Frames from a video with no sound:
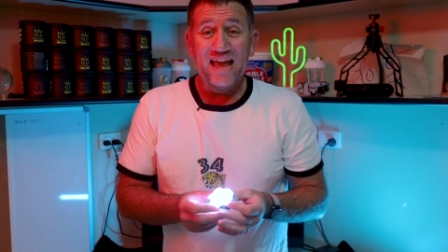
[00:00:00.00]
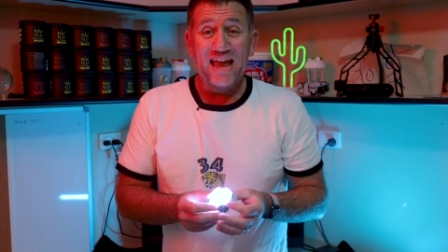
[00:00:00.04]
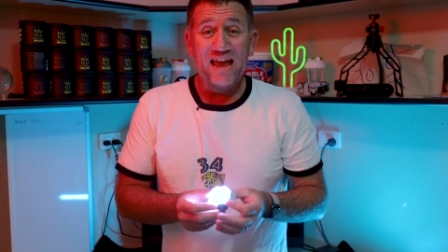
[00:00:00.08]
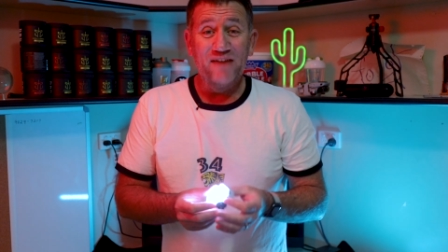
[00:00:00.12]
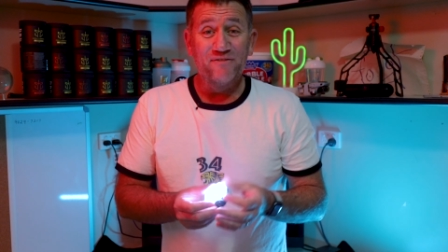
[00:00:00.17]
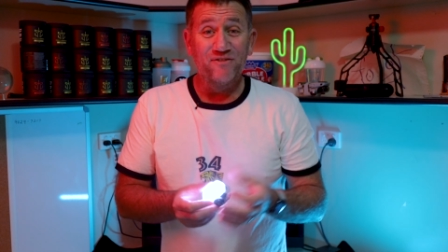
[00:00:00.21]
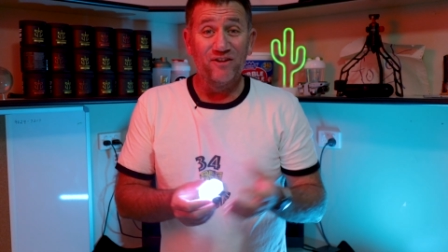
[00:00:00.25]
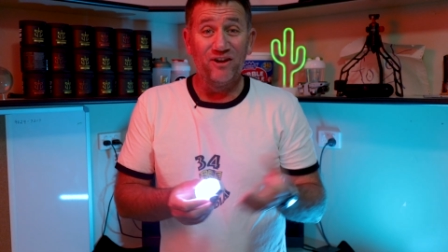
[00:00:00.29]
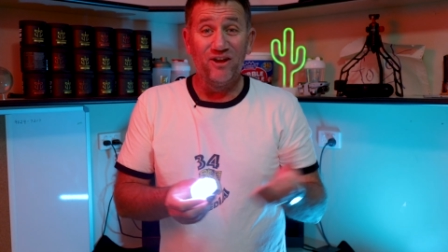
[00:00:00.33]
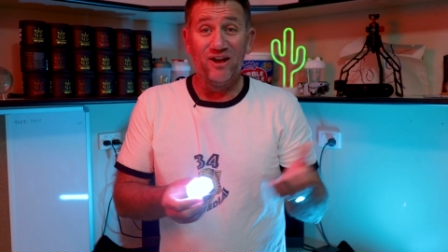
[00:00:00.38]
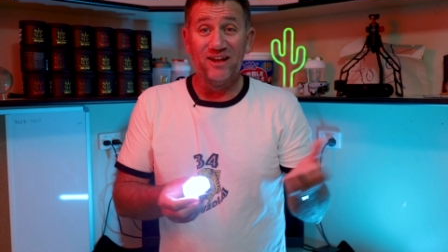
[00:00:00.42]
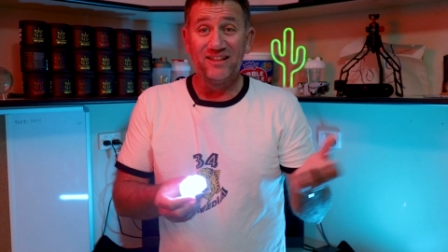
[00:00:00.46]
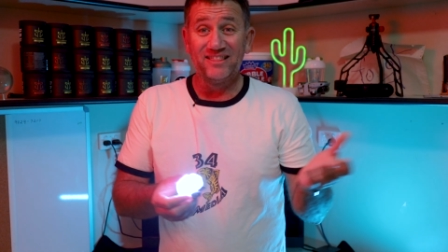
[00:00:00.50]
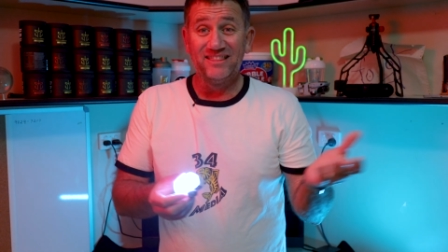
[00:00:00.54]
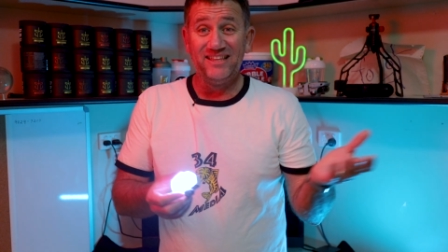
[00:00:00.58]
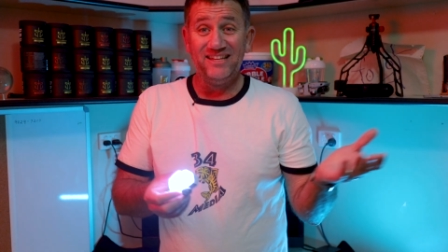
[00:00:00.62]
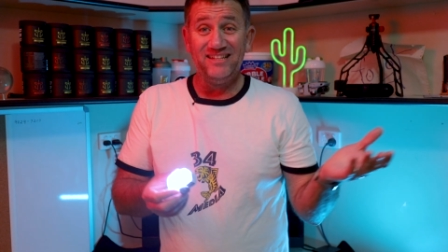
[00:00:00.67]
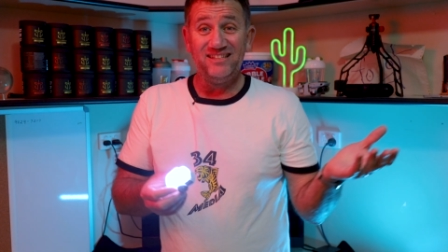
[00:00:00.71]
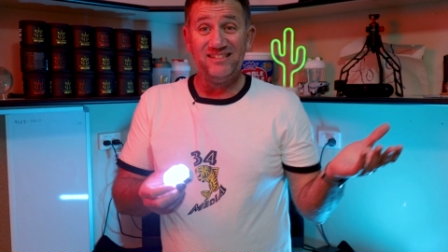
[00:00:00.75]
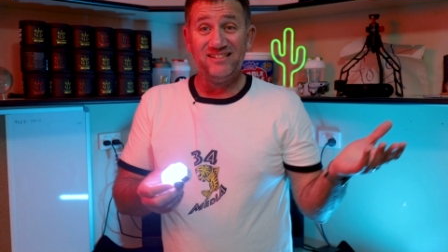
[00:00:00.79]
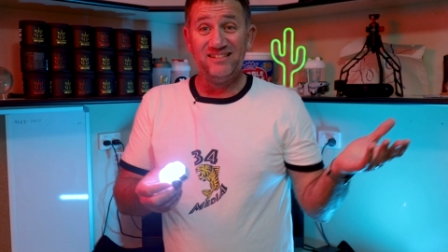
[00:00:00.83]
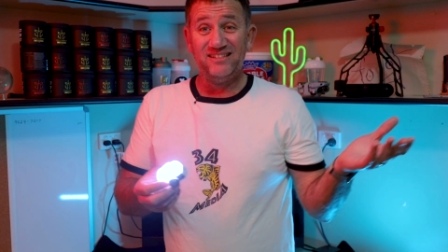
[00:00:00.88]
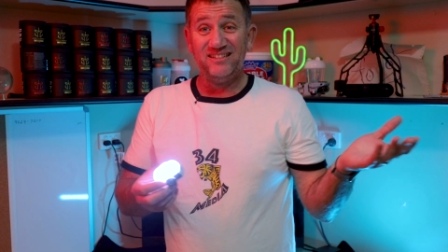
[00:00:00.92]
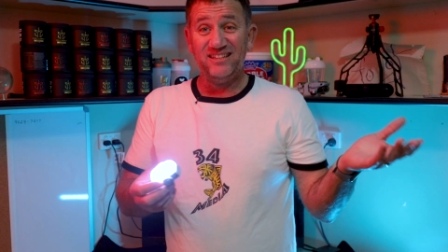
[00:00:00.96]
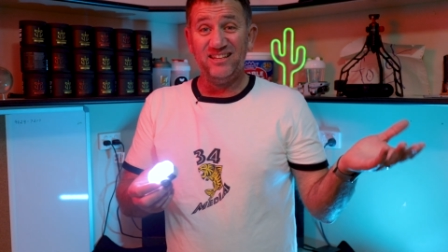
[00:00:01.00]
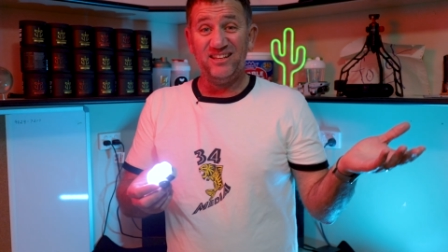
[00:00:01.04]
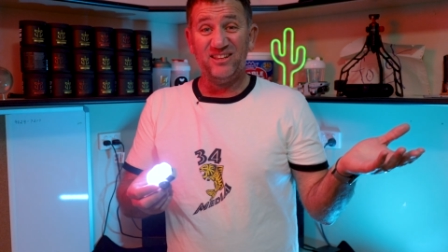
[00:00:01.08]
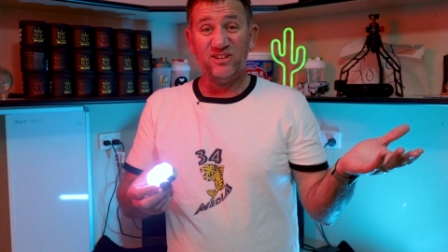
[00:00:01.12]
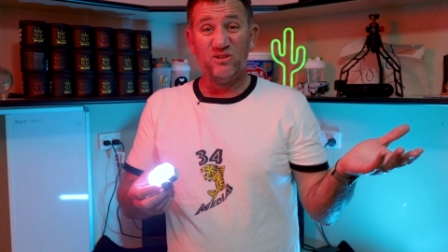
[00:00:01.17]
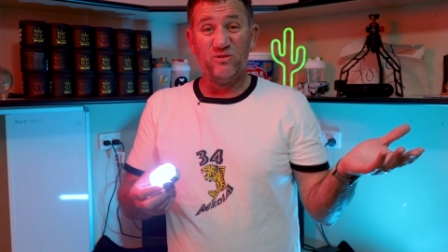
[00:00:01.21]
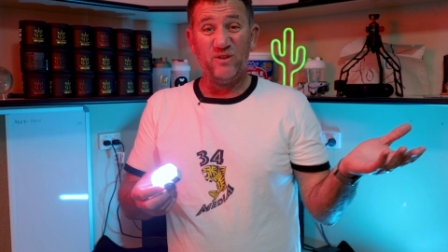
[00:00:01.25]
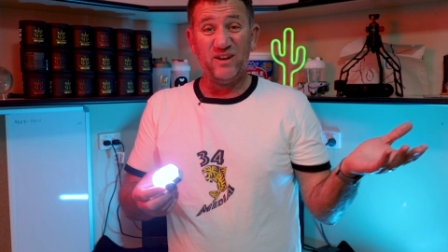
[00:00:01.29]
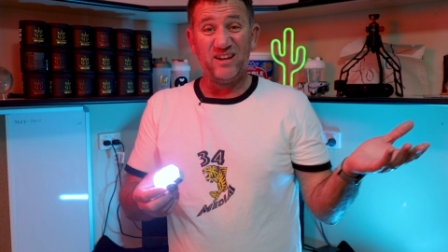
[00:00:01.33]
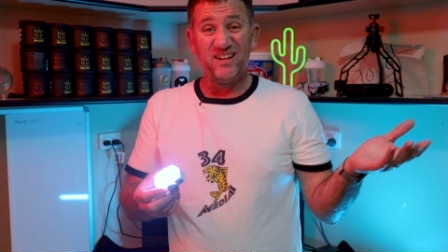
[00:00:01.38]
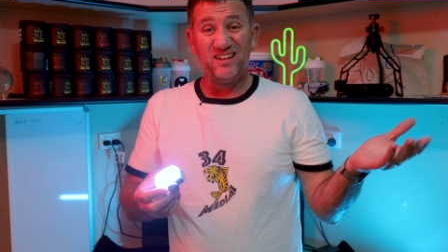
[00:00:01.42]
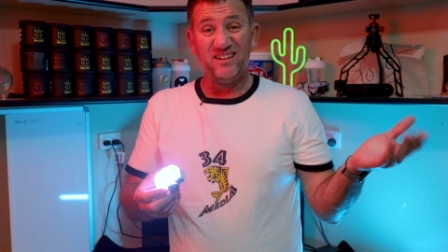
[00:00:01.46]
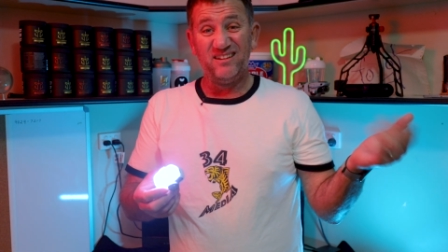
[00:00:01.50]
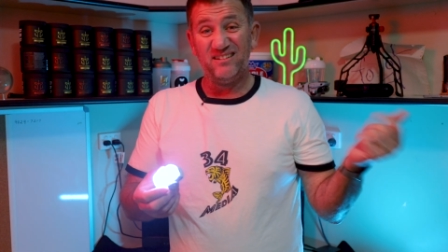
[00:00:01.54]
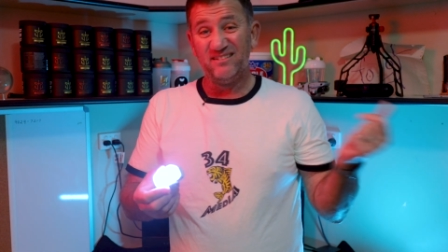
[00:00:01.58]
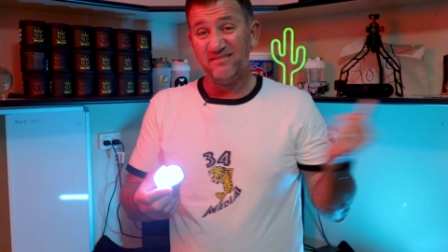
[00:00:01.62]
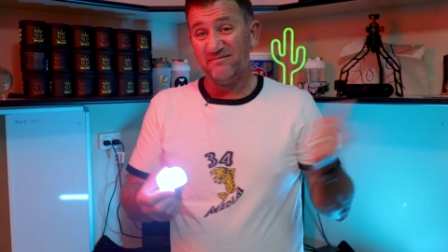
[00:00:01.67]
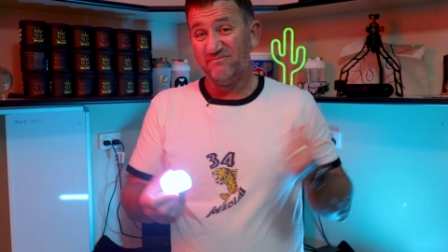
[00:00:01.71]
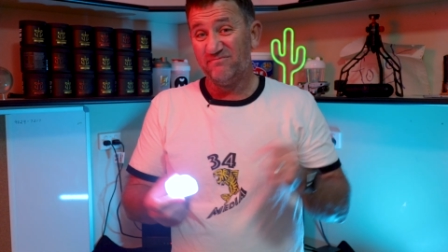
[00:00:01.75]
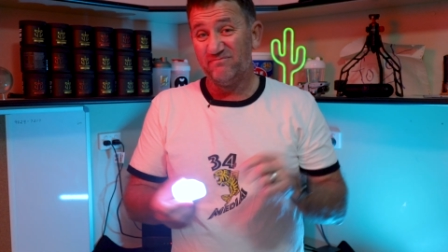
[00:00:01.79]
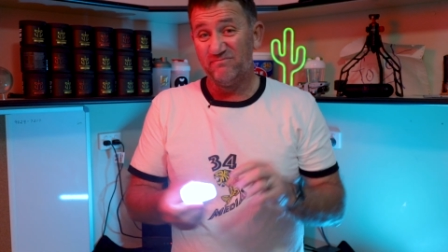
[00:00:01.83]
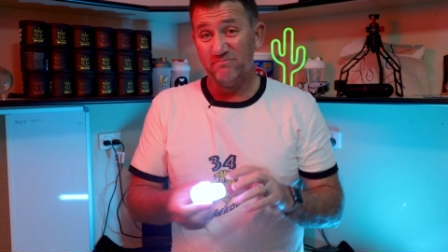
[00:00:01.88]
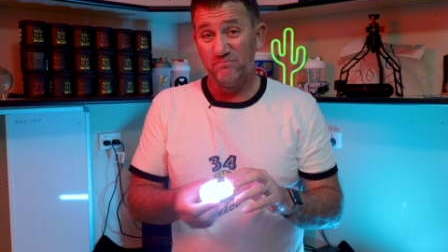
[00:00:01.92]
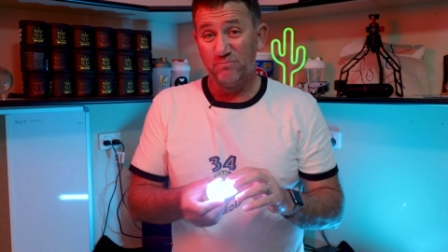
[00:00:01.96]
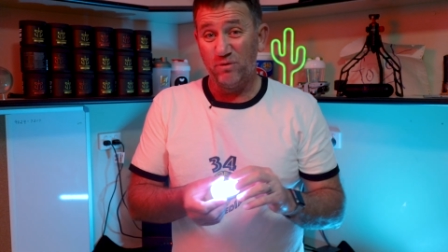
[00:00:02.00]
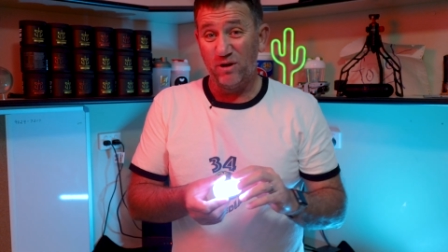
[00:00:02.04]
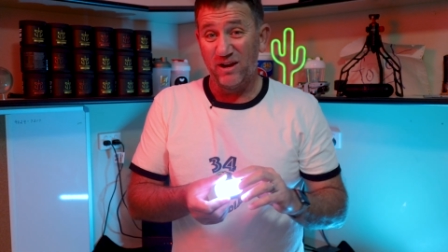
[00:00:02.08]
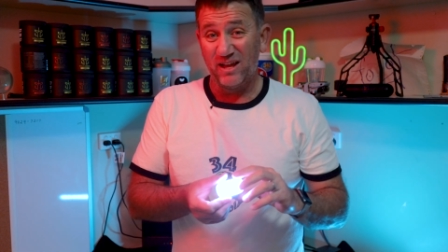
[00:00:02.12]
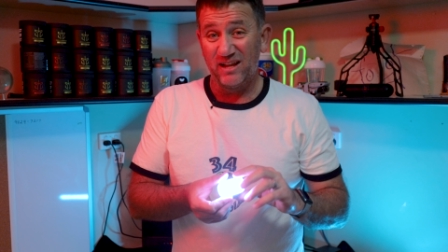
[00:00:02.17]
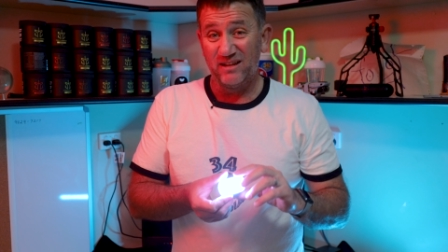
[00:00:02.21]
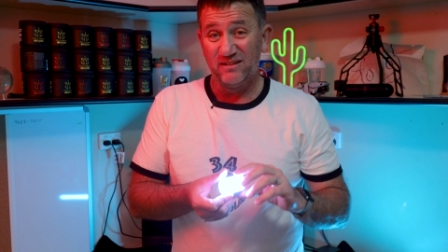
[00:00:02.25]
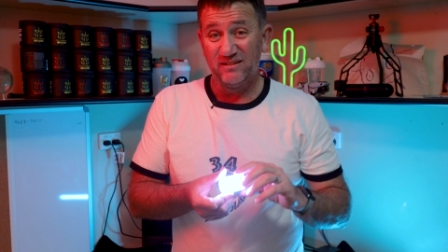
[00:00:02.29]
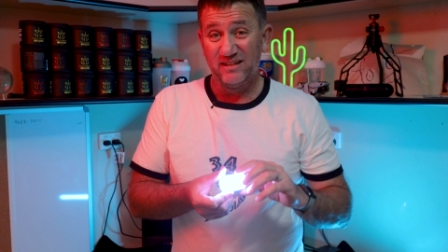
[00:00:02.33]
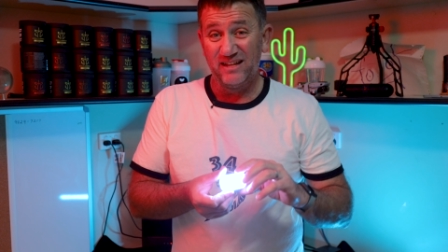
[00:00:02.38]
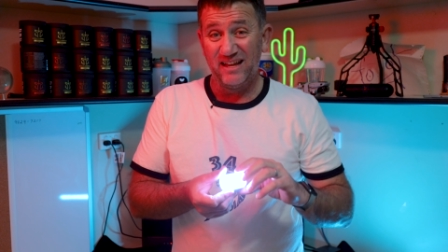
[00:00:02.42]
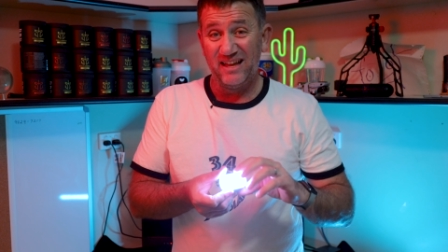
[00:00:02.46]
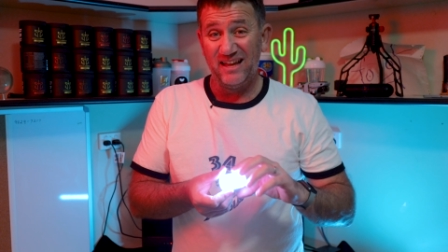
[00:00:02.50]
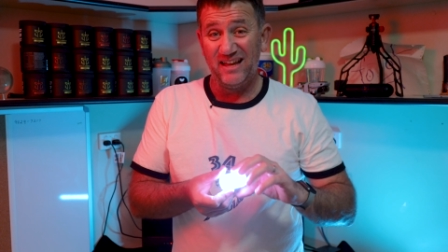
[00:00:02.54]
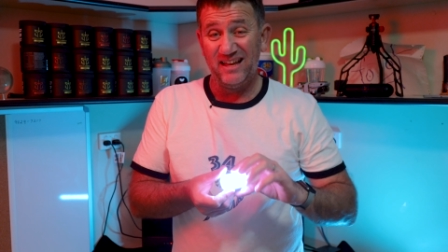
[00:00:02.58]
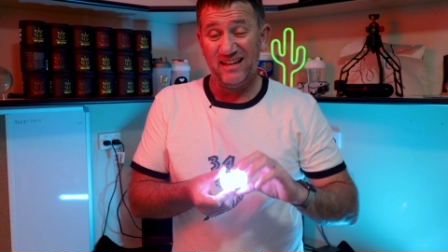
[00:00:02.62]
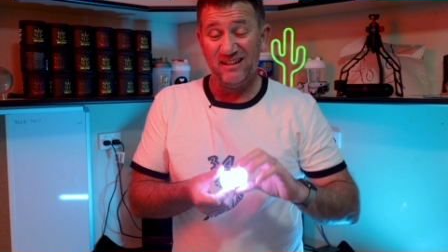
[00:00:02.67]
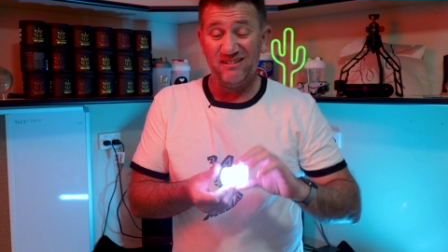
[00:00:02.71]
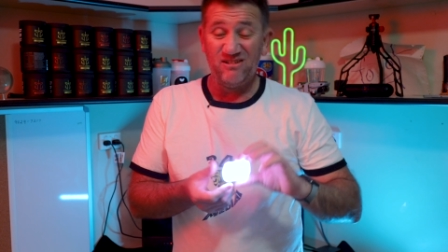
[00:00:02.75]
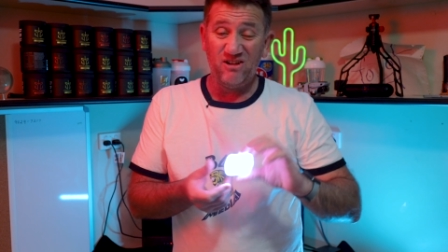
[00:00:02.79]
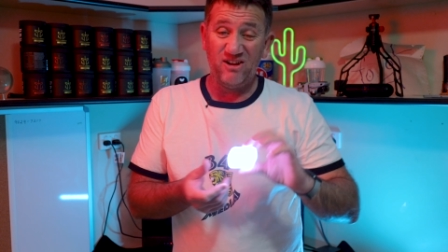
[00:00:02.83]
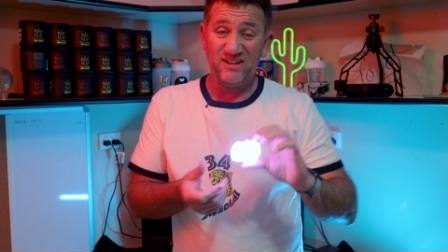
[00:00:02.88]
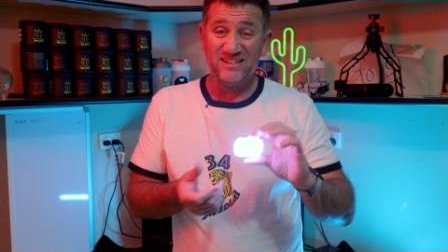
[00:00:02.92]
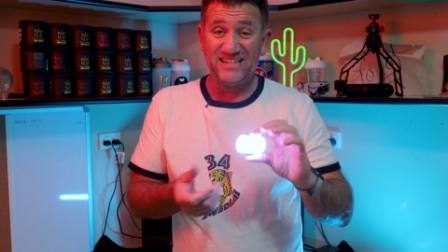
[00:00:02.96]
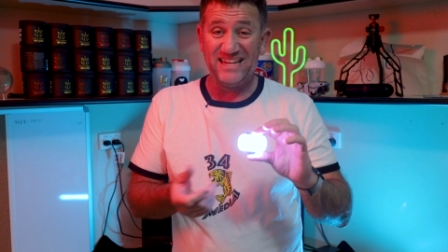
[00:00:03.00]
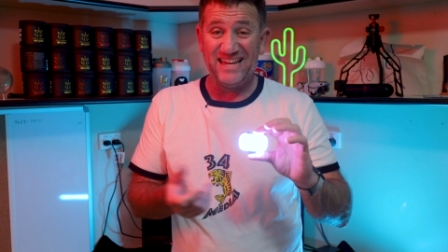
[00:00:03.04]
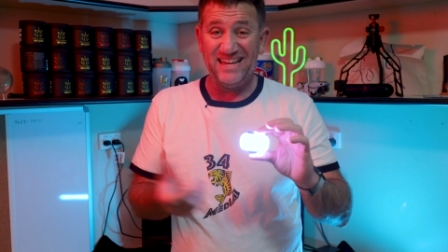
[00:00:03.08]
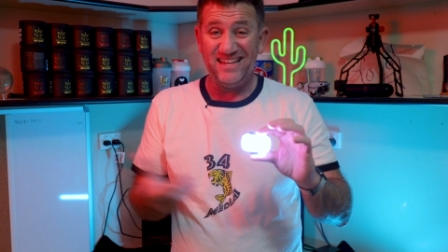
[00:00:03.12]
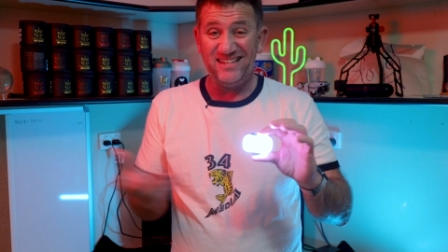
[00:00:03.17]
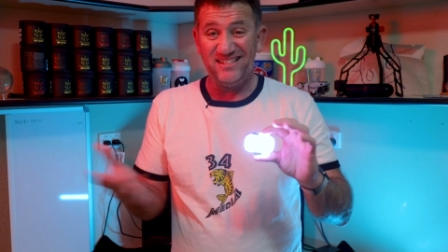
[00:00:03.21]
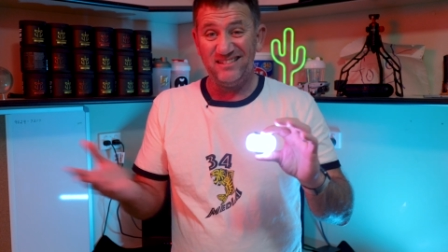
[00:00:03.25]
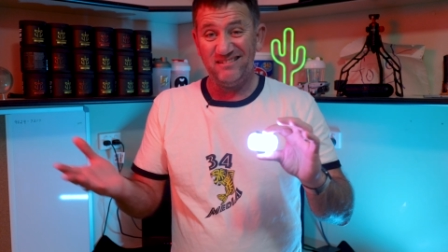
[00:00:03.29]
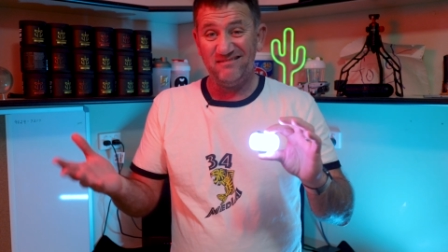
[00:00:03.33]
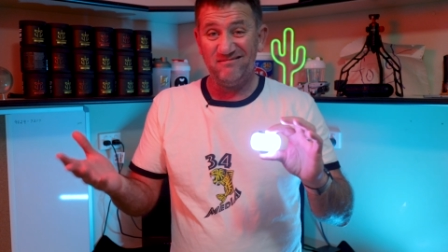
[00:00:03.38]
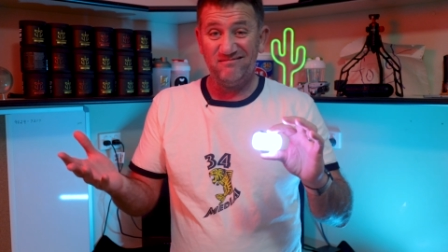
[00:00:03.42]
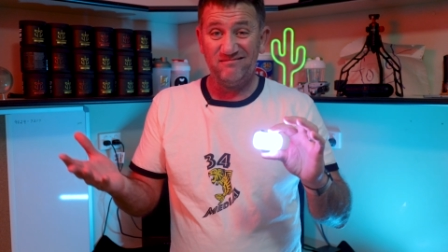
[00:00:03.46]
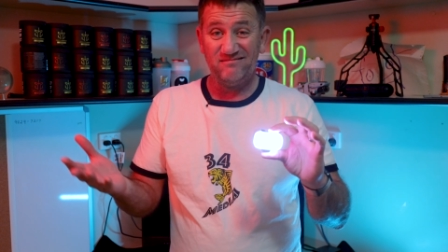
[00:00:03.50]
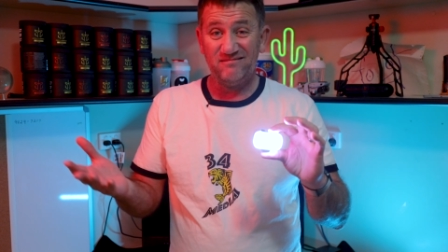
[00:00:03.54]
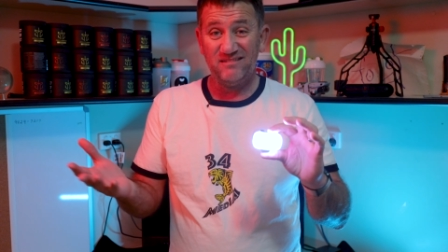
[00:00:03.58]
If you like this little quick product ideas,